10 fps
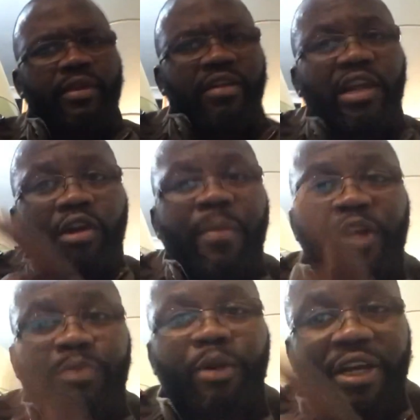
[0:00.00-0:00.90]
They're robbing
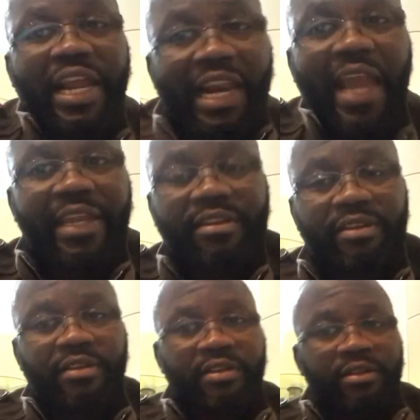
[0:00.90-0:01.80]
us broad daylight.
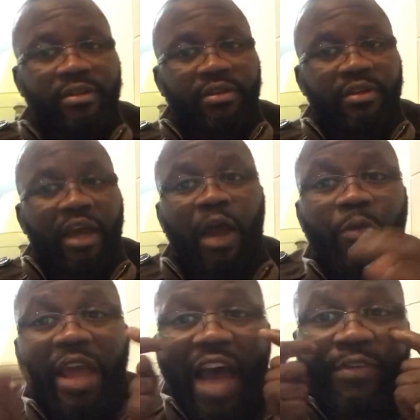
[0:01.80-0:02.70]
And
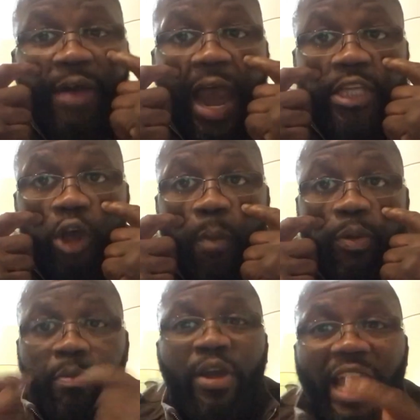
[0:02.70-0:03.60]
we have our eyes
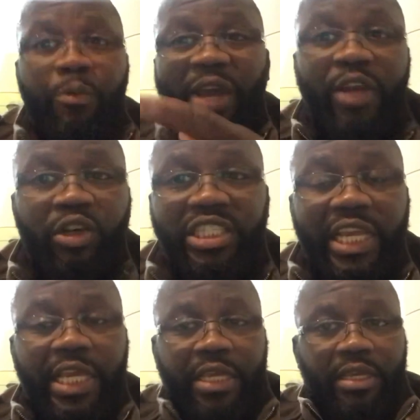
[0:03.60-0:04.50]
open, but yet we cannot see.